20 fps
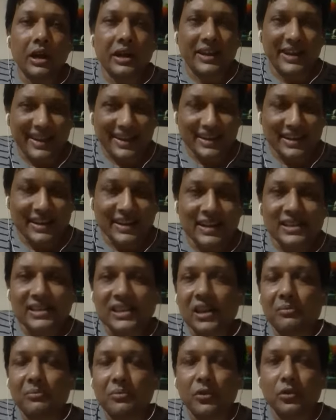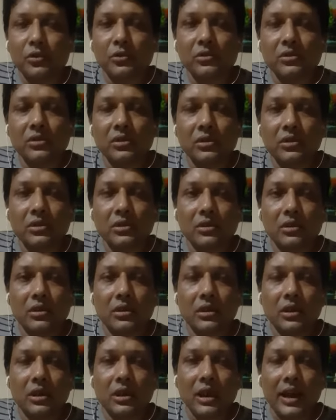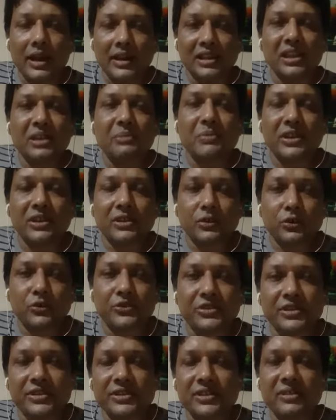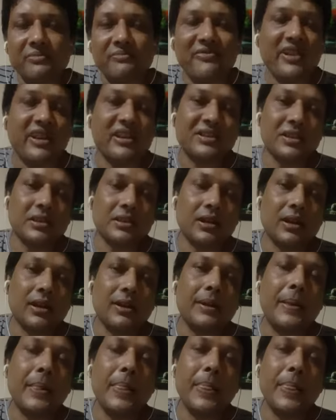technical support, and keeping those systems functional.